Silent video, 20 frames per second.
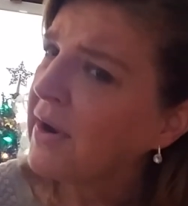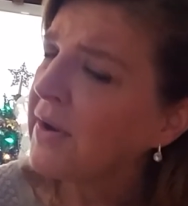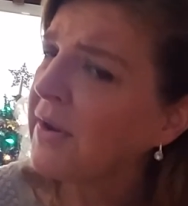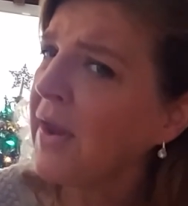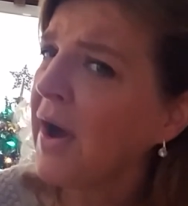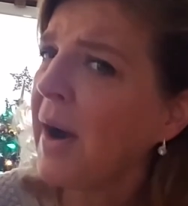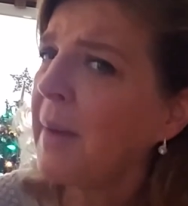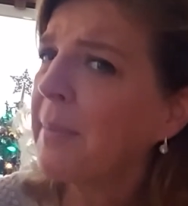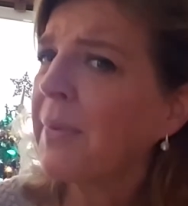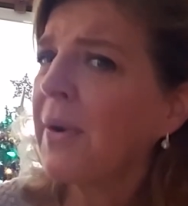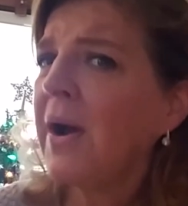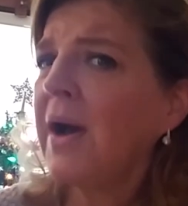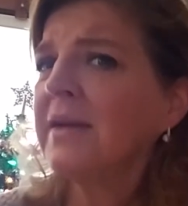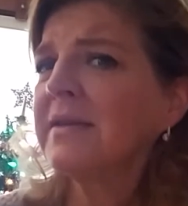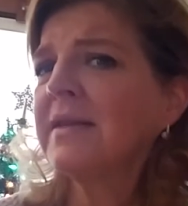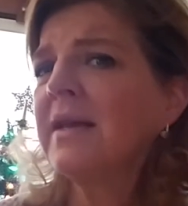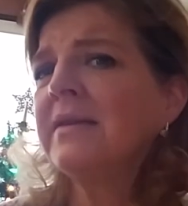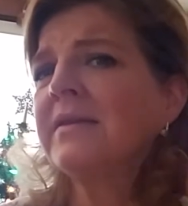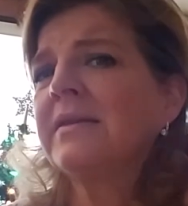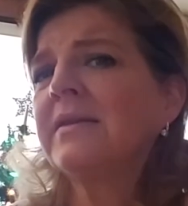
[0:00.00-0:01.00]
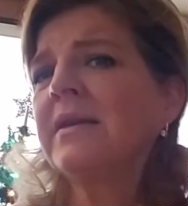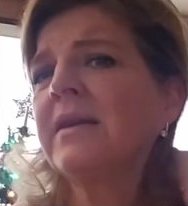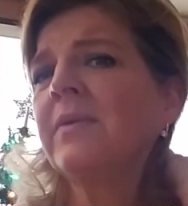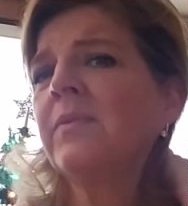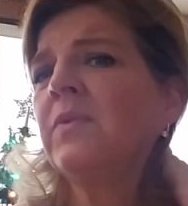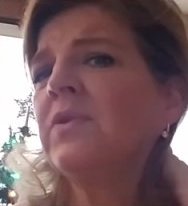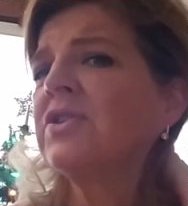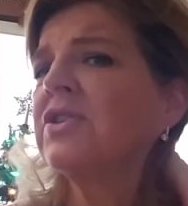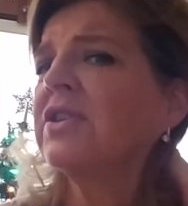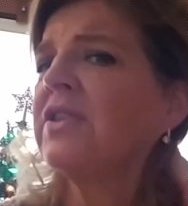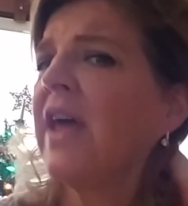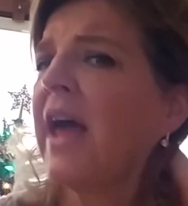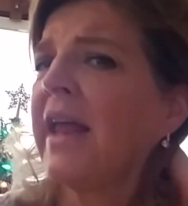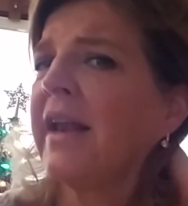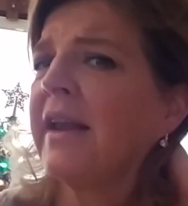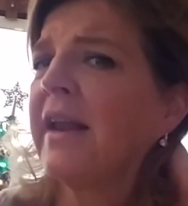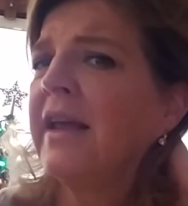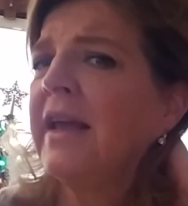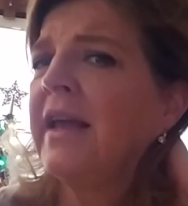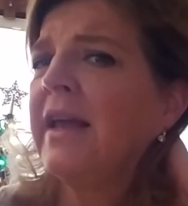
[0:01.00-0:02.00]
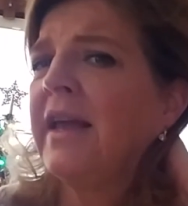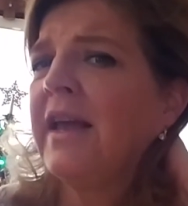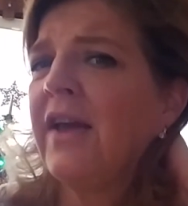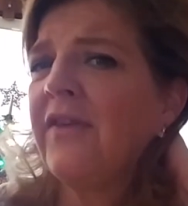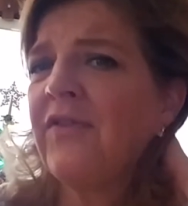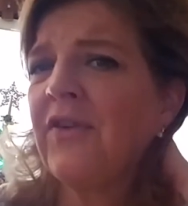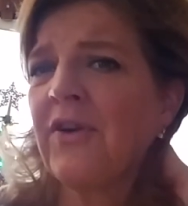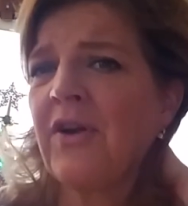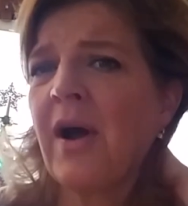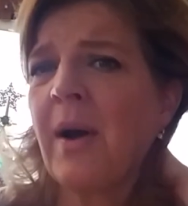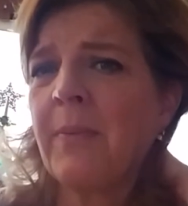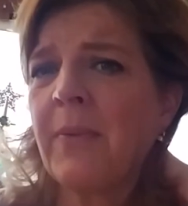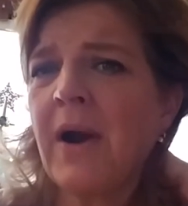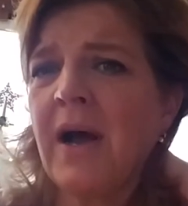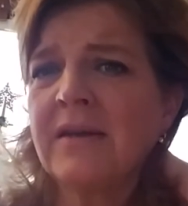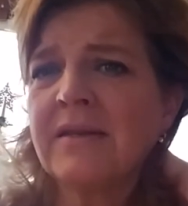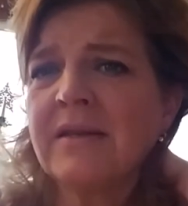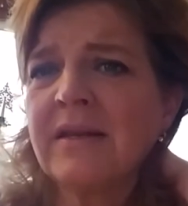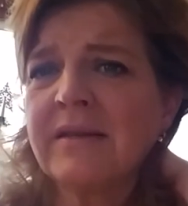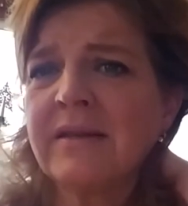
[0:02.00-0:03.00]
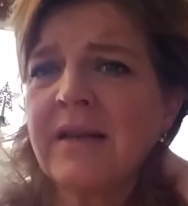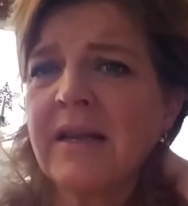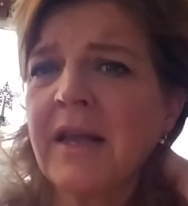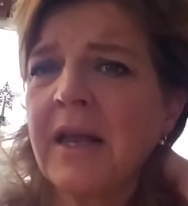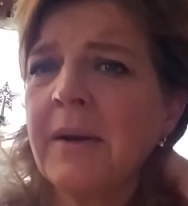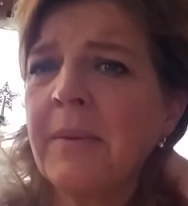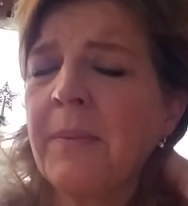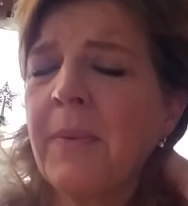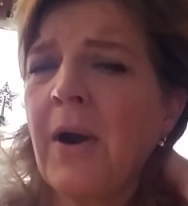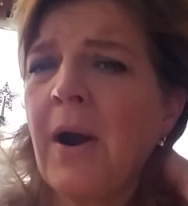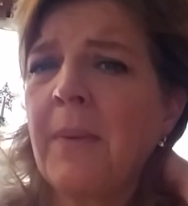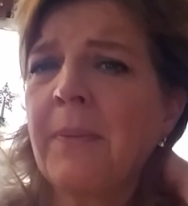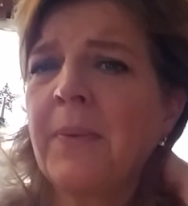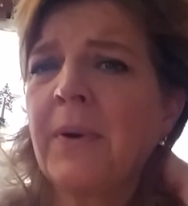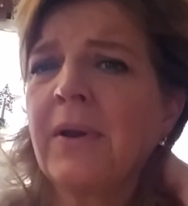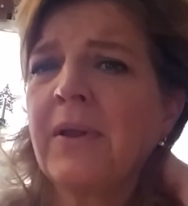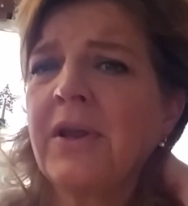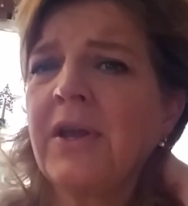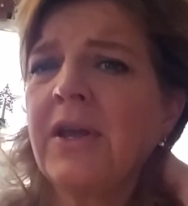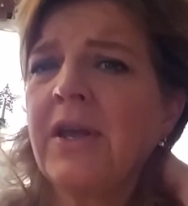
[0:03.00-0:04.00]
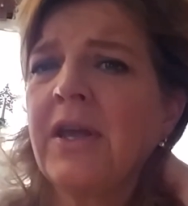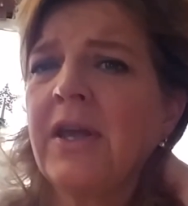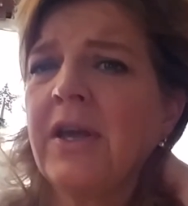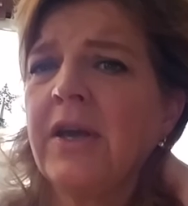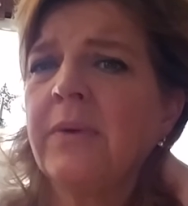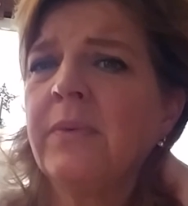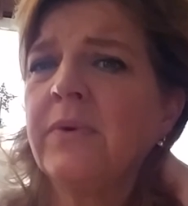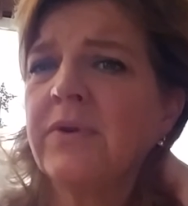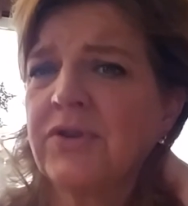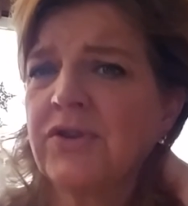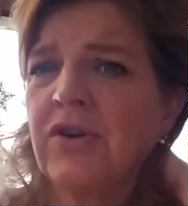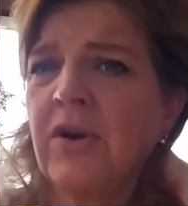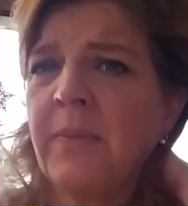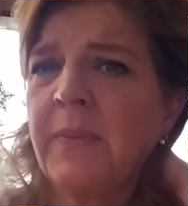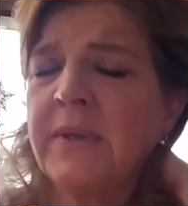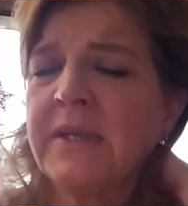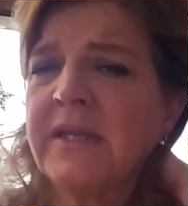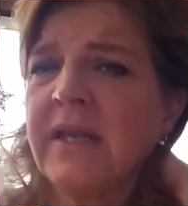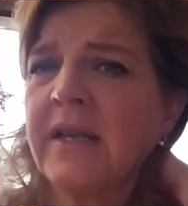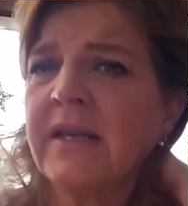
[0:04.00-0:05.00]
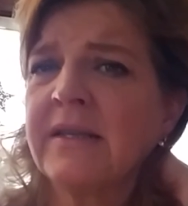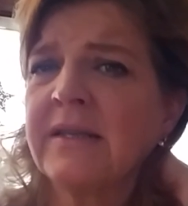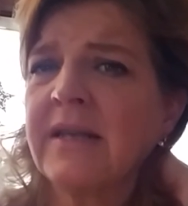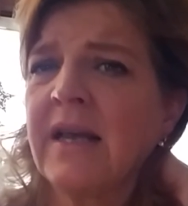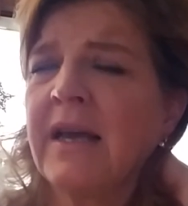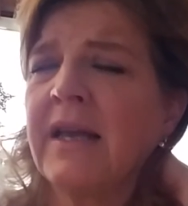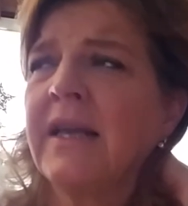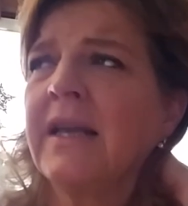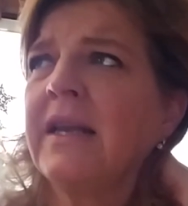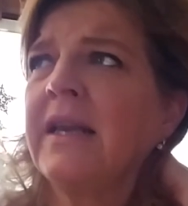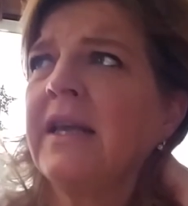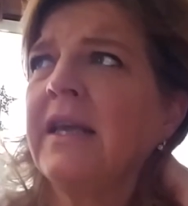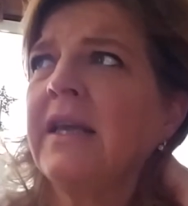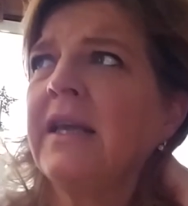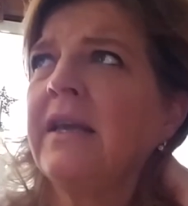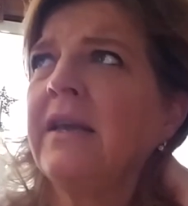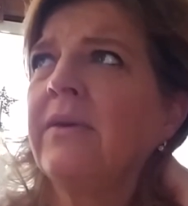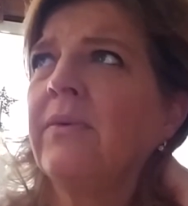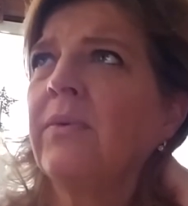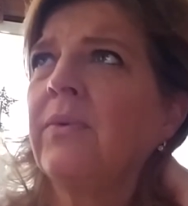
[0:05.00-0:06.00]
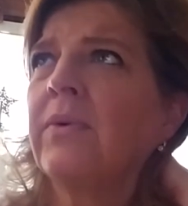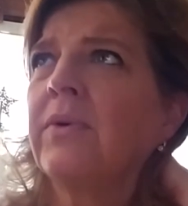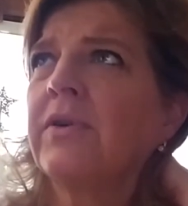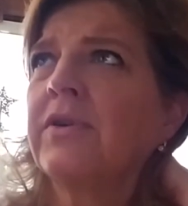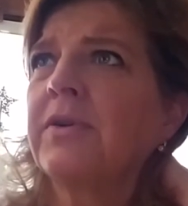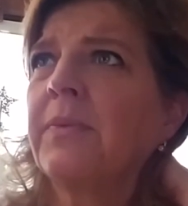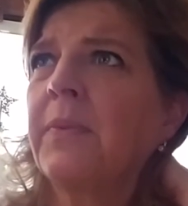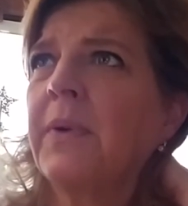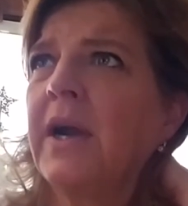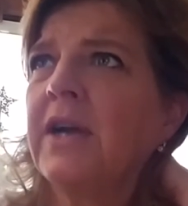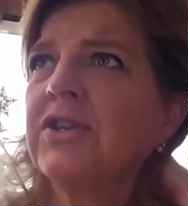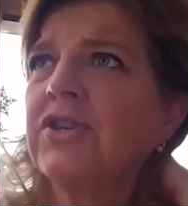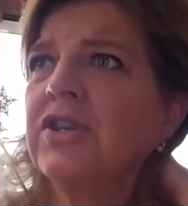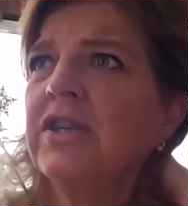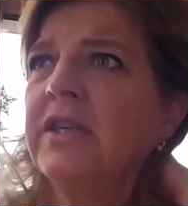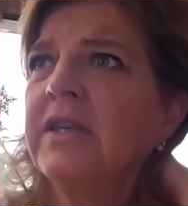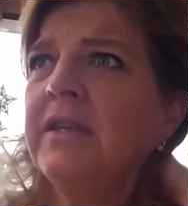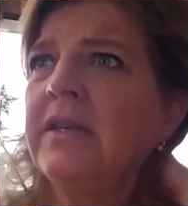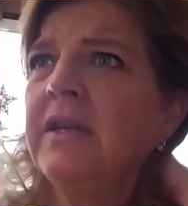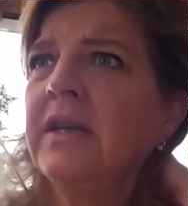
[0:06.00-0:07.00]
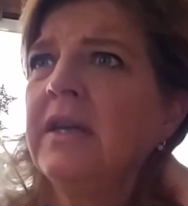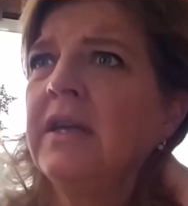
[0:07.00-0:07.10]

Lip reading: not processing, which then if you're not processing it properly, it will show up as anxiety or depression.